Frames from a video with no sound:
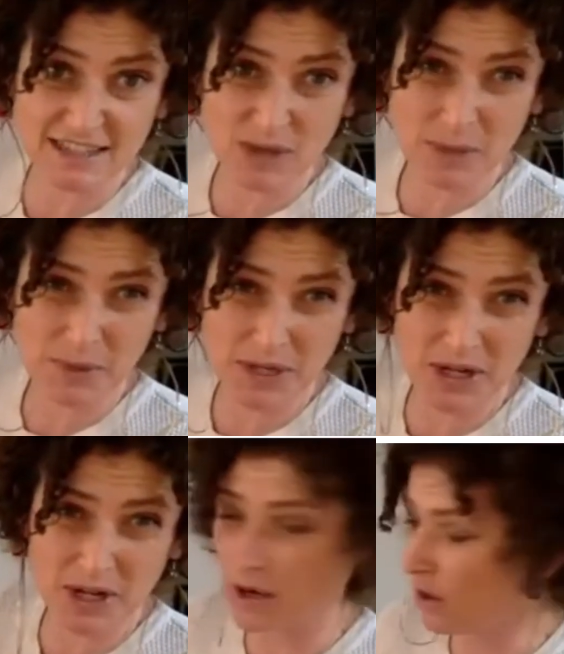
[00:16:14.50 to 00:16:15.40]
so I put it
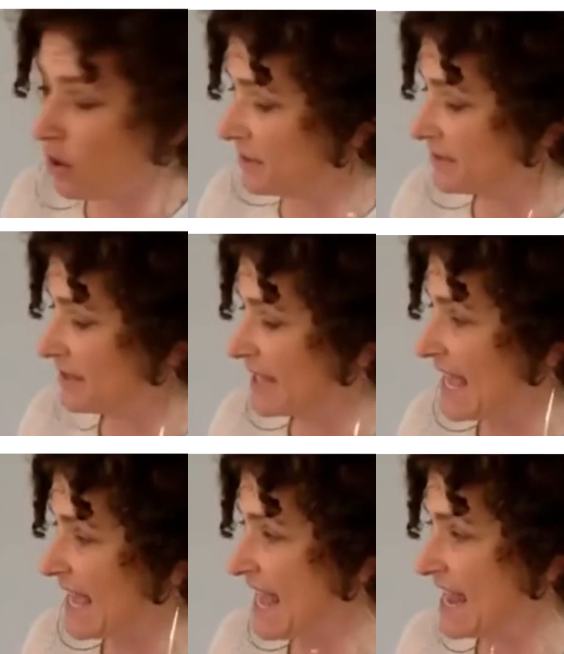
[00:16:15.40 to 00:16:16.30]
on almost the
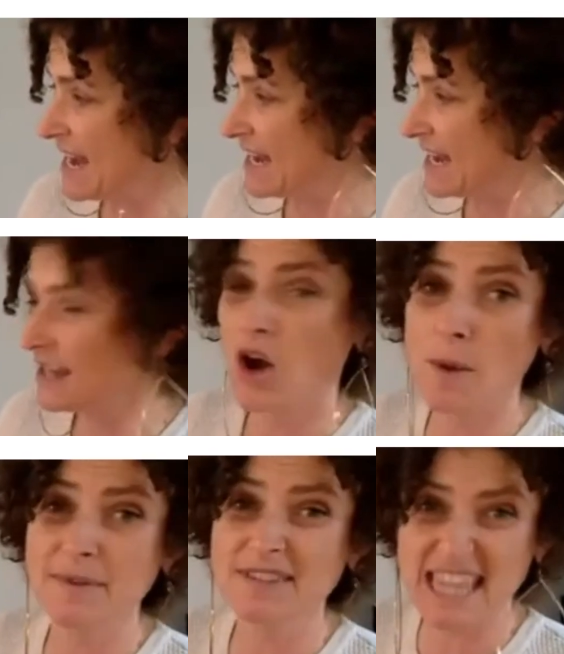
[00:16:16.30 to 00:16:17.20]
end,
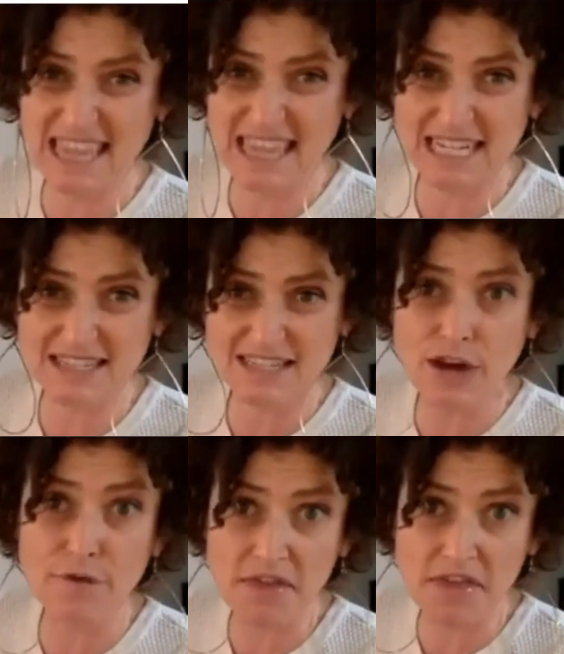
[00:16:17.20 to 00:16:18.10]
almost the thinnest
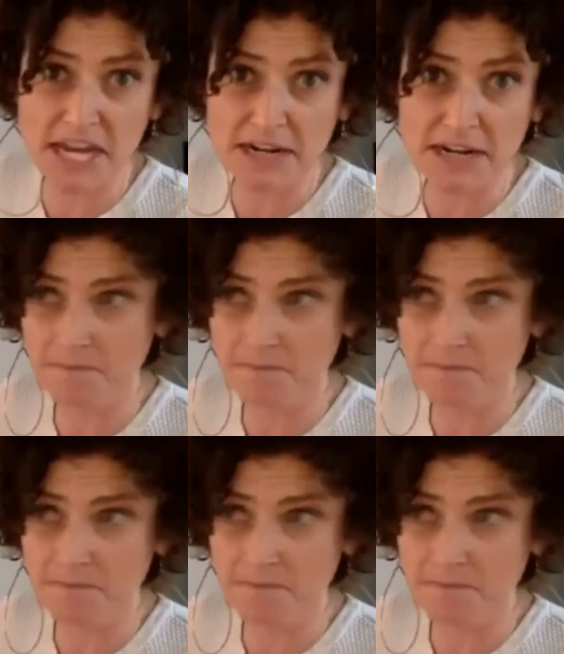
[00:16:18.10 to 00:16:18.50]
of thin.